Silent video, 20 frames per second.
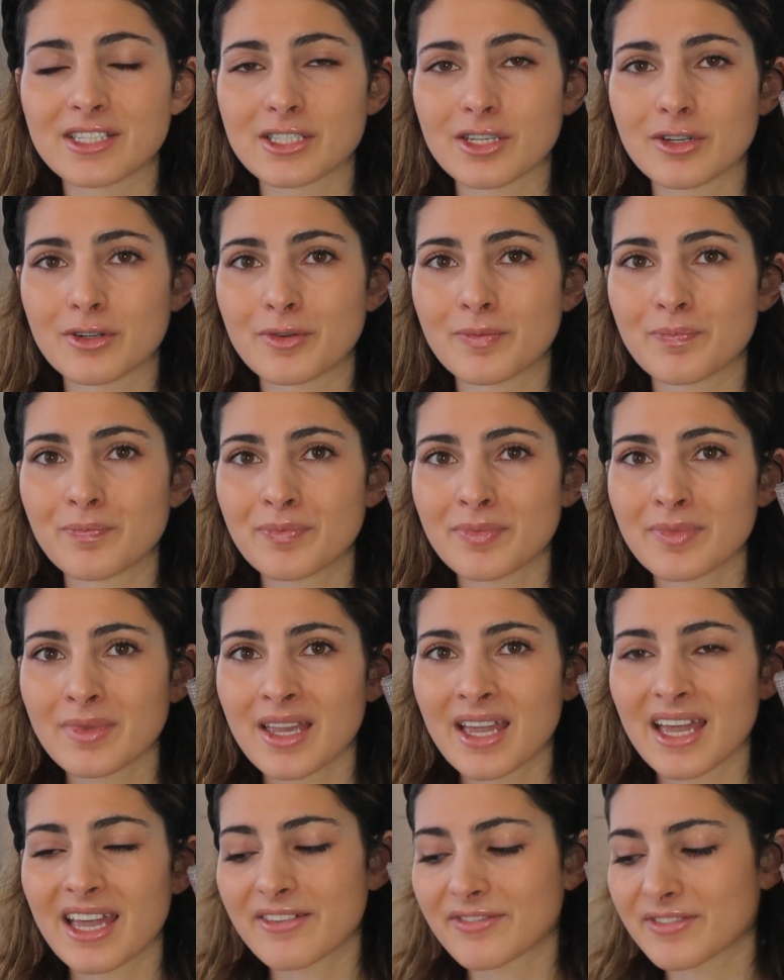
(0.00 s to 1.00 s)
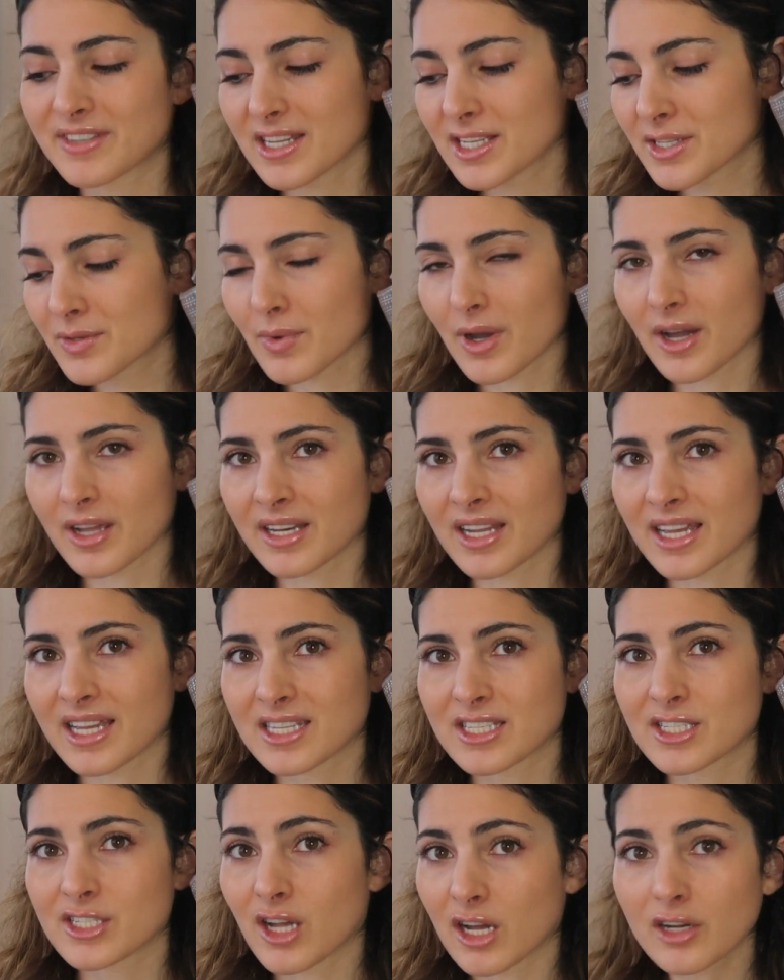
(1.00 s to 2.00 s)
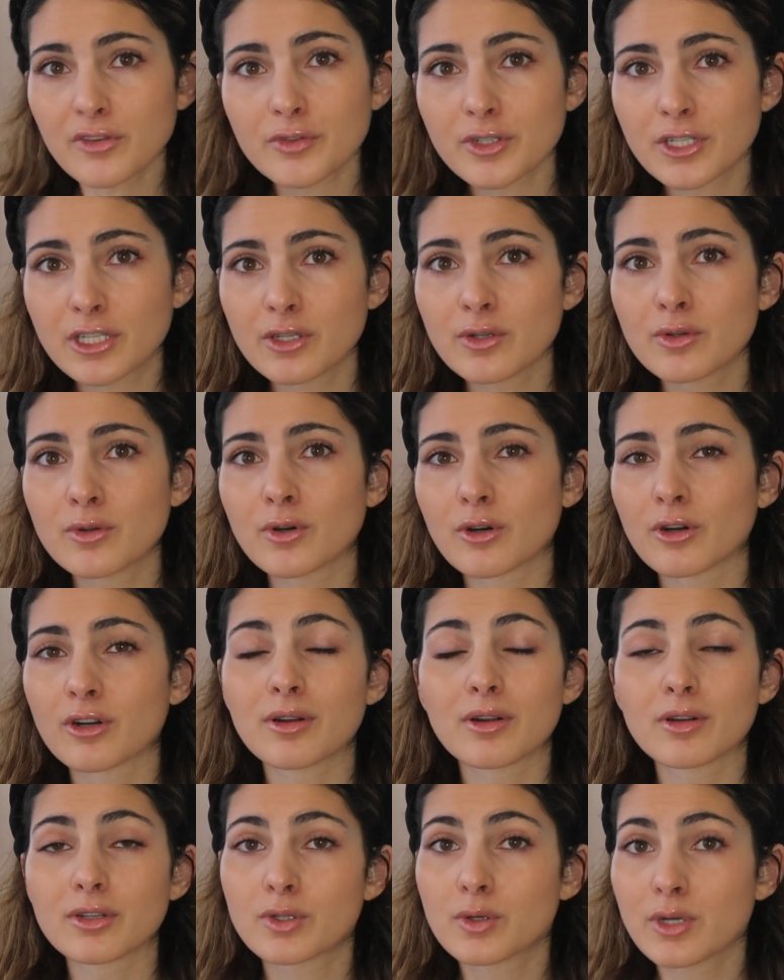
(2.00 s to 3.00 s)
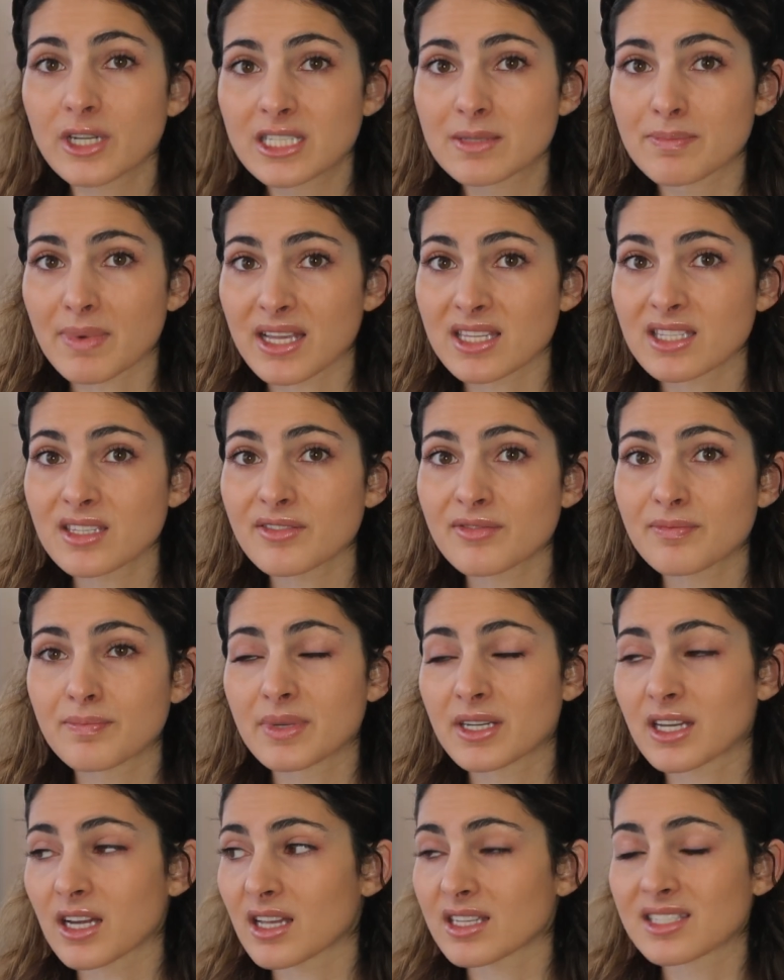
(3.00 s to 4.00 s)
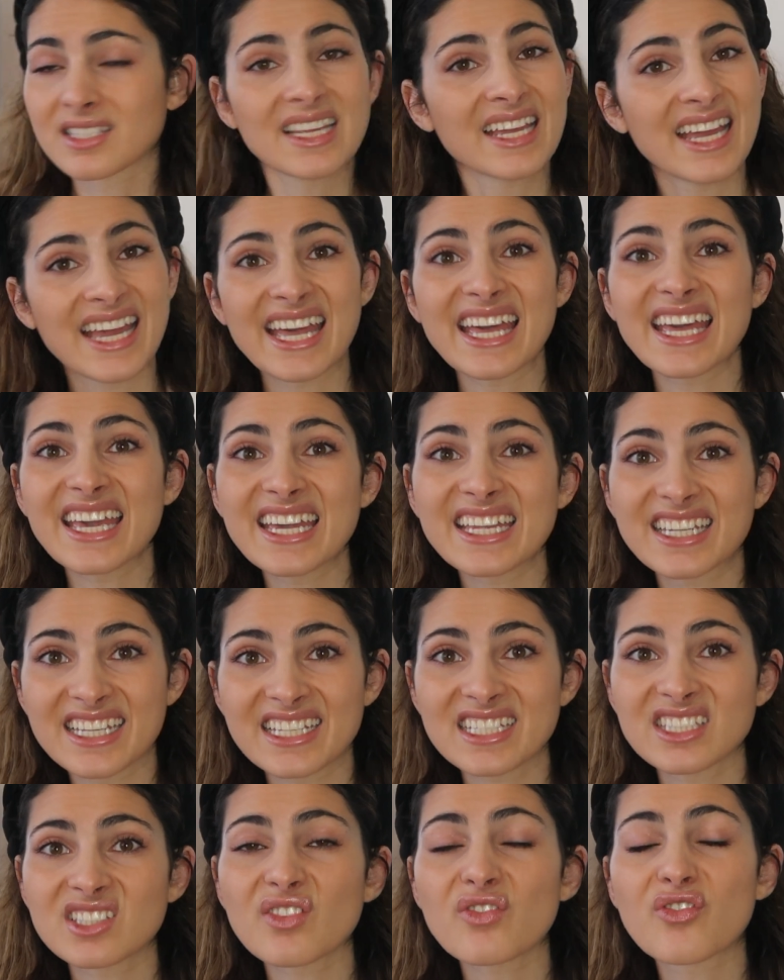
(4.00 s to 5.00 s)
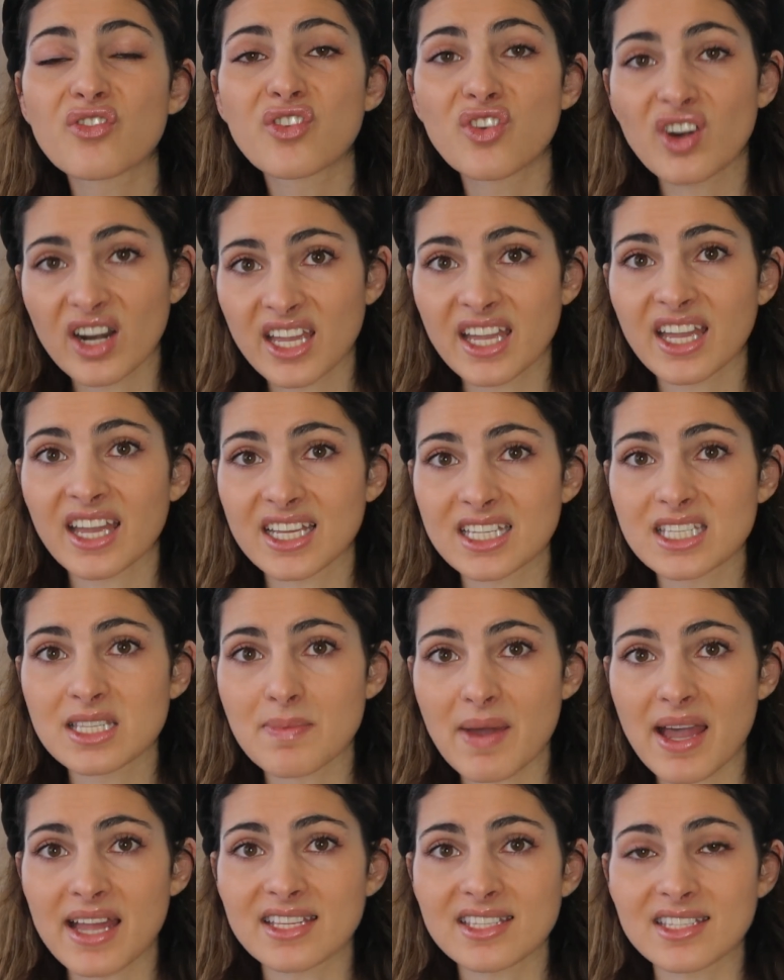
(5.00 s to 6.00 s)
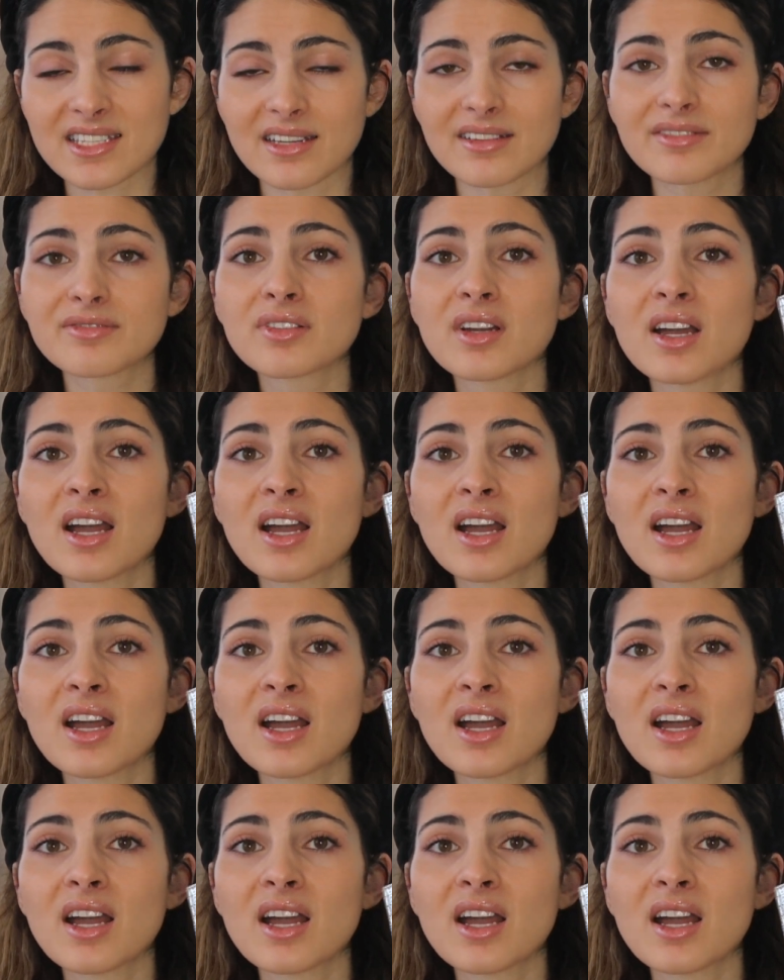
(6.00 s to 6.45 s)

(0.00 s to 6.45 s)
So if this one is not for you or too expensive, because it is freaking expensive,